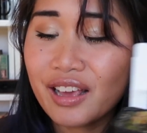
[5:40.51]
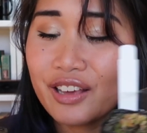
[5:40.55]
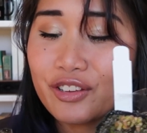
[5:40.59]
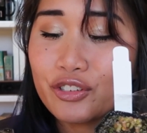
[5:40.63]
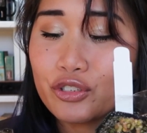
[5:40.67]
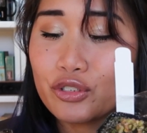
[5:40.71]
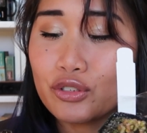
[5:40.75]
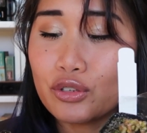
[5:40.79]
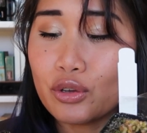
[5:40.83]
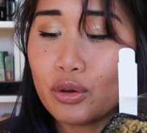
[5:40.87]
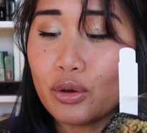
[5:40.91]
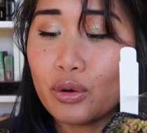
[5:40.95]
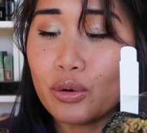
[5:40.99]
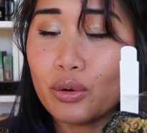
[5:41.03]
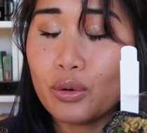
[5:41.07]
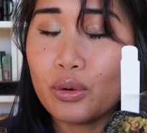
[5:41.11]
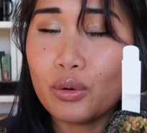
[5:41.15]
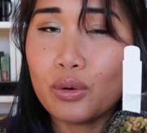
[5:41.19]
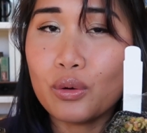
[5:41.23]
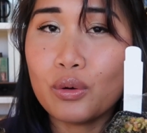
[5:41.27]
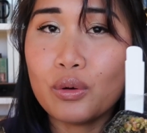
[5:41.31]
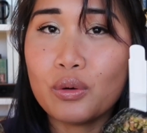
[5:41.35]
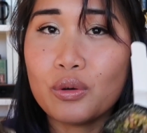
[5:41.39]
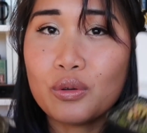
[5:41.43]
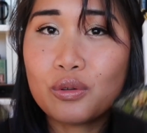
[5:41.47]

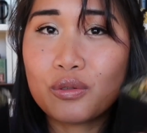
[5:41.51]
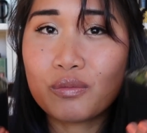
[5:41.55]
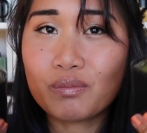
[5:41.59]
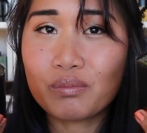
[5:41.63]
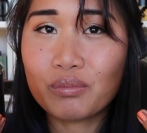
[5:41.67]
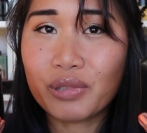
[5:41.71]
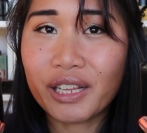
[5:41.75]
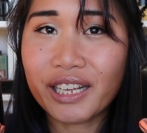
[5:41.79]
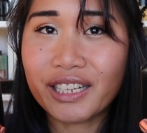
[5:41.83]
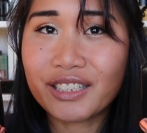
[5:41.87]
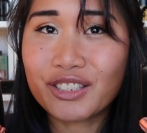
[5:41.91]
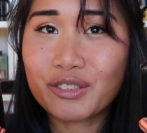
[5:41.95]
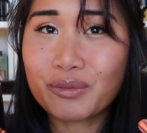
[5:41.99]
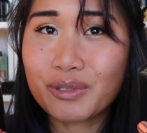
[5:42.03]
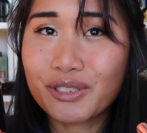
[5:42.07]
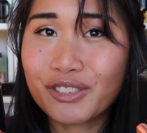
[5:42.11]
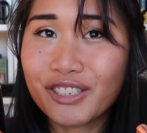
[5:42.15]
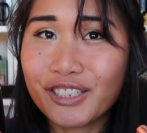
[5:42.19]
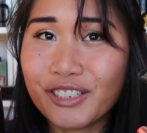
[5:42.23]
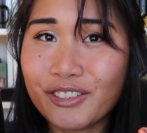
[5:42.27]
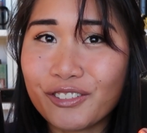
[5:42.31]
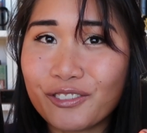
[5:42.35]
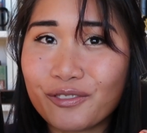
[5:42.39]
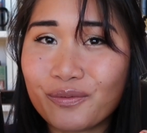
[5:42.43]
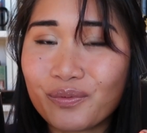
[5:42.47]
so plants will
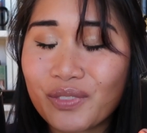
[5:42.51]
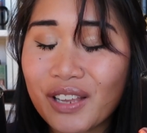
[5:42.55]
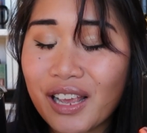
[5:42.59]
do.